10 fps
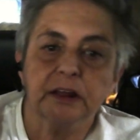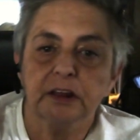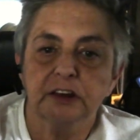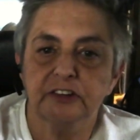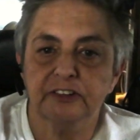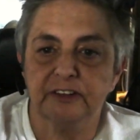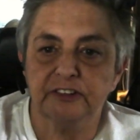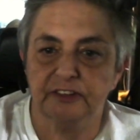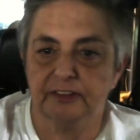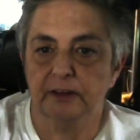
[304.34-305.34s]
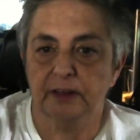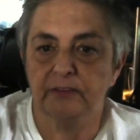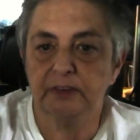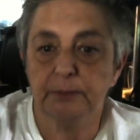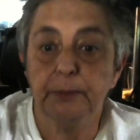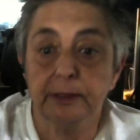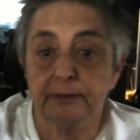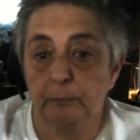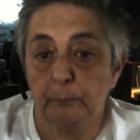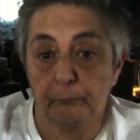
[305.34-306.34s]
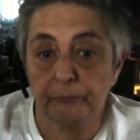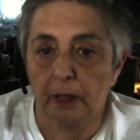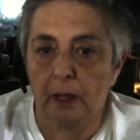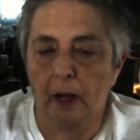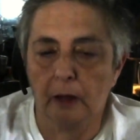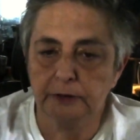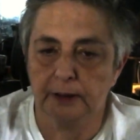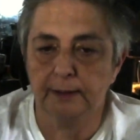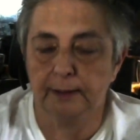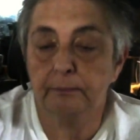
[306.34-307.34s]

She said she's going to give it to me, so I'll take it.